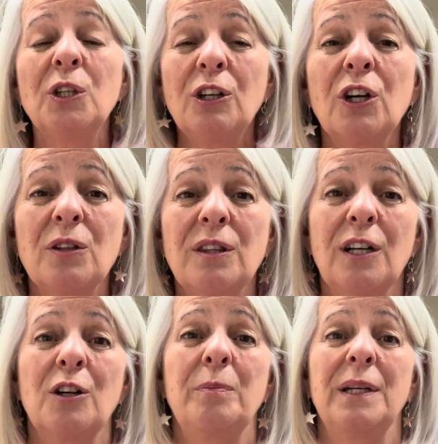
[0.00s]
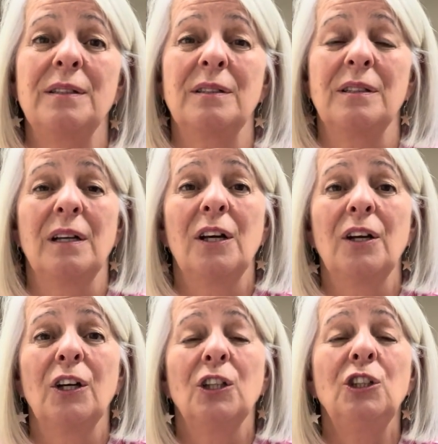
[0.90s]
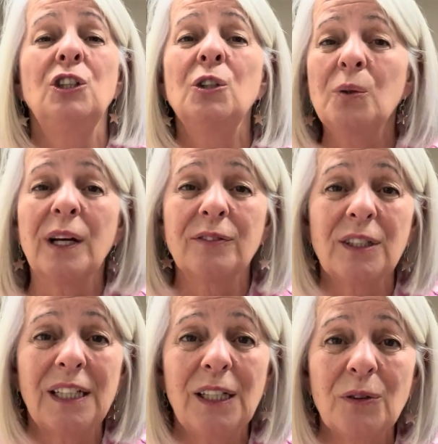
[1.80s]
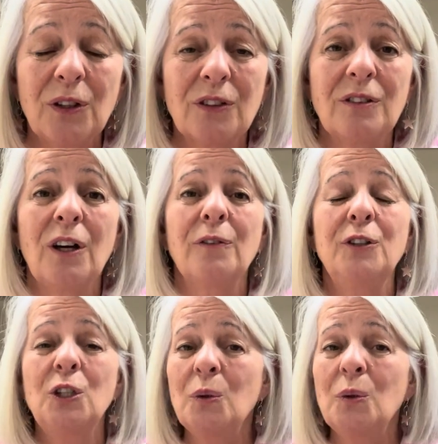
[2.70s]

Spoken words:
are your own therapist. You have to heal yourself.